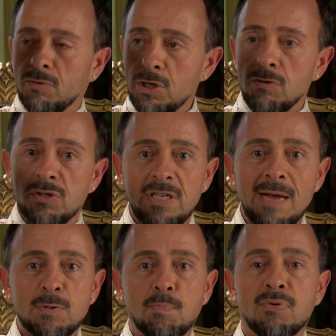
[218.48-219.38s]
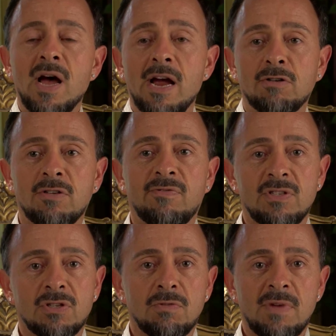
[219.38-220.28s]
2 steps prior to
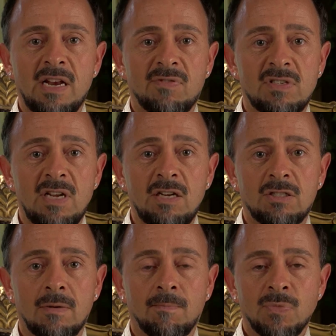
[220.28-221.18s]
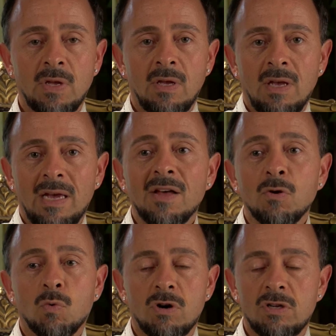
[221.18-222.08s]
physical manifestation. In
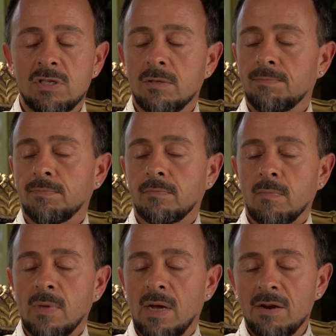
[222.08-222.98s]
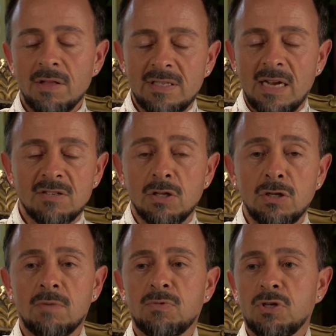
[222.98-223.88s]
other words, I know that sounds a
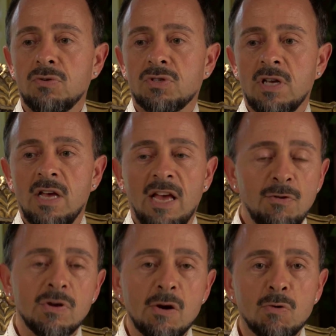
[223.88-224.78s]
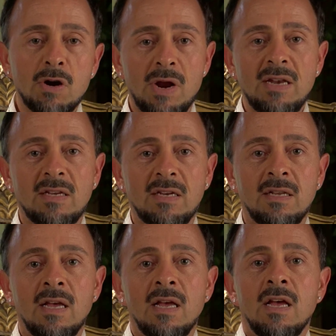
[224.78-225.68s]
little obtuse. If you get
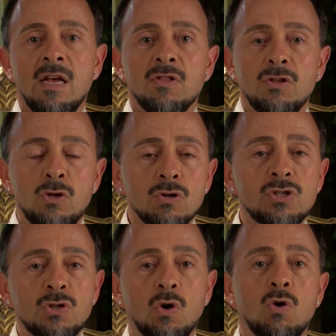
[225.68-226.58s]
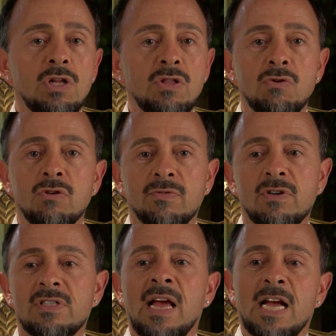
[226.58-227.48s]
rear-ended, your soul and the
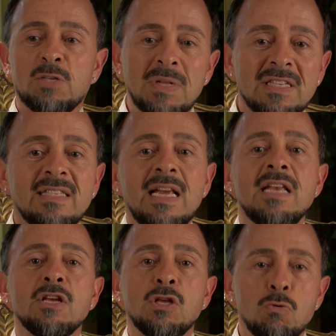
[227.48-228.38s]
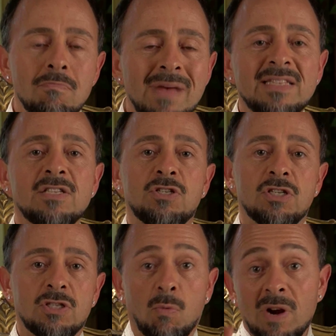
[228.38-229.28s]
universe has been sending you
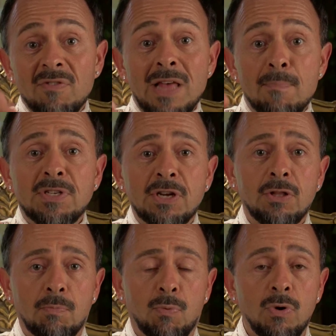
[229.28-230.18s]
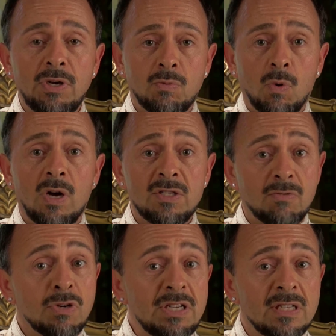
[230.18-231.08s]
messages on whatever that particular point was,
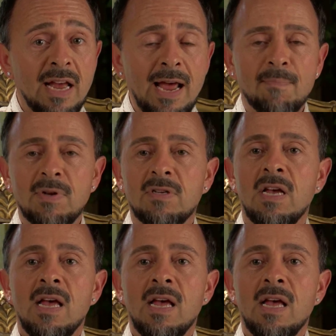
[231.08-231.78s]
the reason that happened,